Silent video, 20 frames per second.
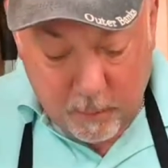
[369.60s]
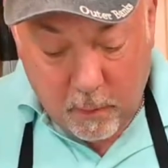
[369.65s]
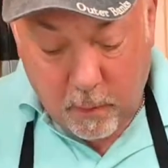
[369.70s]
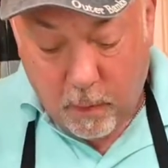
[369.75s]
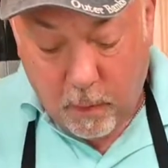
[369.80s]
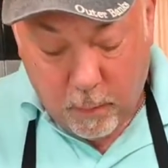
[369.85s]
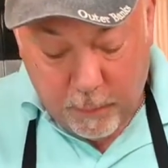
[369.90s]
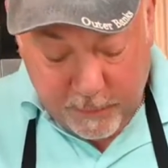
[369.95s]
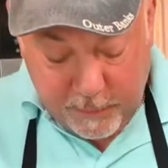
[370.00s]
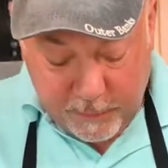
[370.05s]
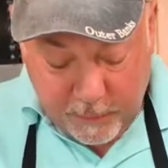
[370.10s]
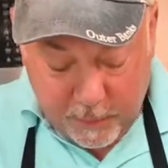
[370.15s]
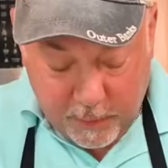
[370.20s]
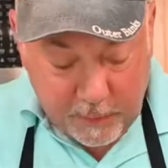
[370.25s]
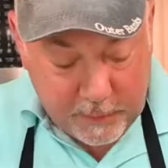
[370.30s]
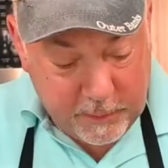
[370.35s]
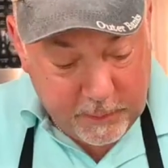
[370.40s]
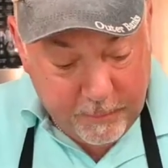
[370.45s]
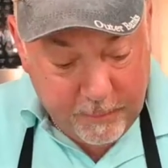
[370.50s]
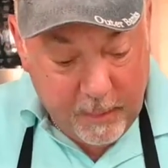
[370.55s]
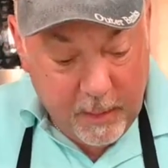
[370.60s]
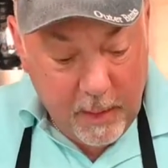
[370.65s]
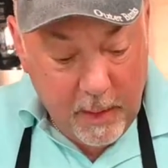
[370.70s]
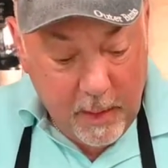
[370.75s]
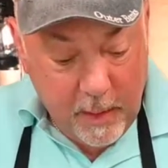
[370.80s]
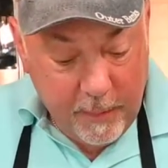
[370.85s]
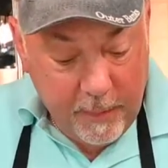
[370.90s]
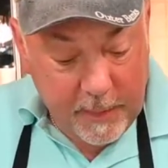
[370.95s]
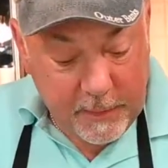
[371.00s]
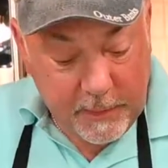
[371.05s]
always awesome.
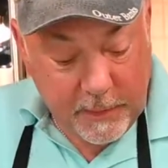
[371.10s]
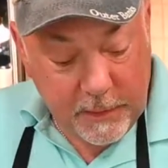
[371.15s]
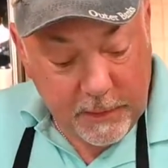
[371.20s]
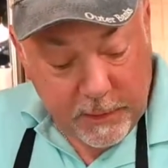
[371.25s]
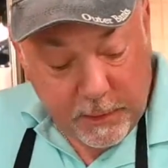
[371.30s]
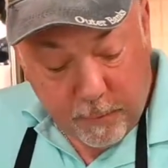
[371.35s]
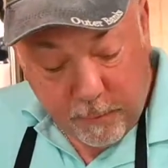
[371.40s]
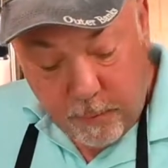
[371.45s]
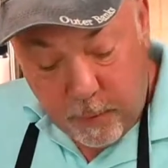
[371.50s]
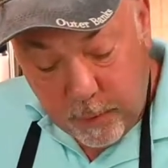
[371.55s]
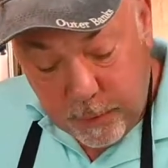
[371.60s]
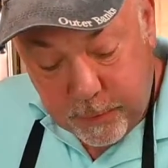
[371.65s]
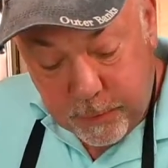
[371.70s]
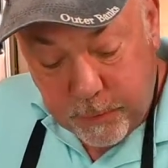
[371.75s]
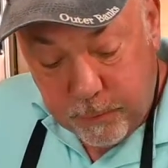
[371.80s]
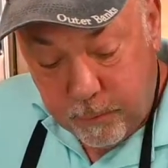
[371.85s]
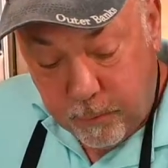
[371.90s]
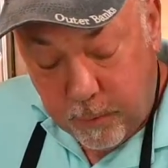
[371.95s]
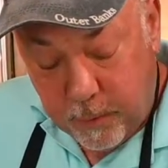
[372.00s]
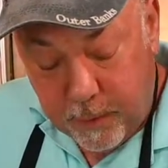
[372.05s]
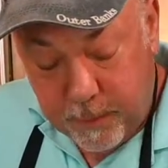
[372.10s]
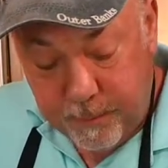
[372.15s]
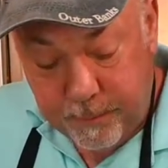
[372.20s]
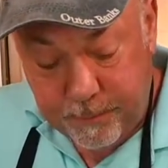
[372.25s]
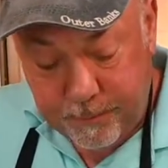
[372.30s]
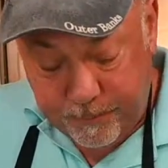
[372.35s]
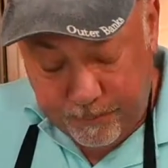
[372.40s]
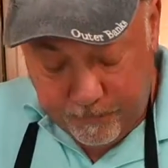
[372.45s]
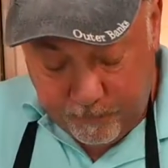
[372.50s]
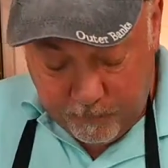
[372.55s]
This is the roasted one.
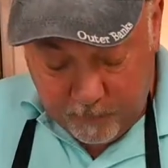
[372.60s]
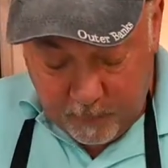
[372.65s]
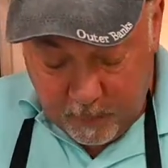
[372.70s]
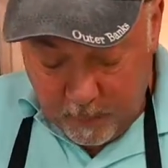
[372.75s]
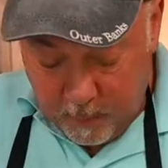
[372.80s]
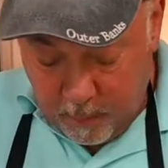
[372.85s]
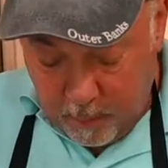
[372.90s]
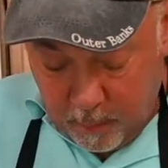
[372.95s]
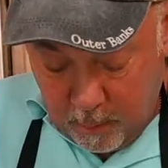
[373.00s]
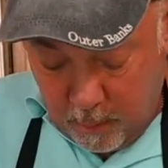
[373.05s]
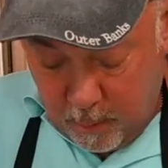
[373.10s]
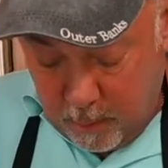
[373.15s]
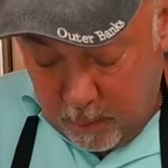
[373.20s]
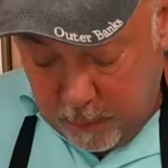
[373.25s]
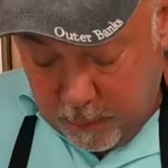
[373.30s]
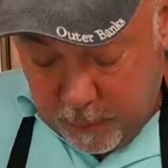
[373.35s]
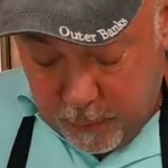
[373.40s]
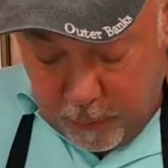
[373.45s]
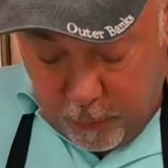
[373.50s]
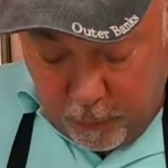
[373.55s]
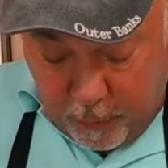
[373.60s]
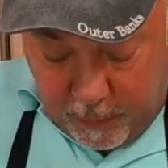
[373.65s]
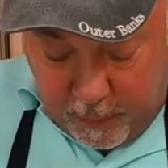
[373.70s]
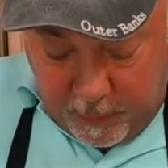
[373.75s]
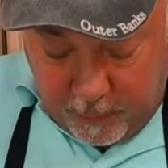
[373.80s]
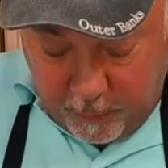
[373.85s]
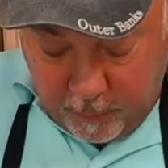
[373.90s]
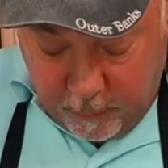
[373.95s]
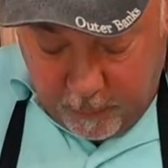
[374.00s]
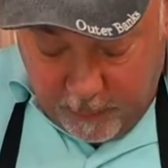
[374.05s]
So you
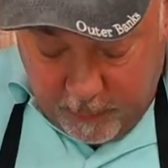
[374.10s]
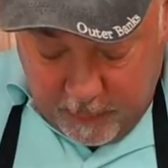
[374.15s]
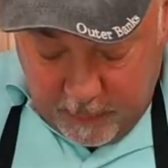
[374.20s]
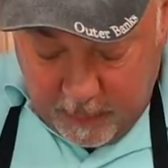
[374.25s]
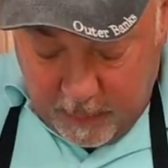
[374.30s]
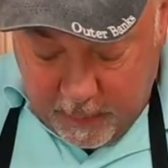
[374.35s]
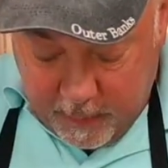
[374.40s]
can do it in the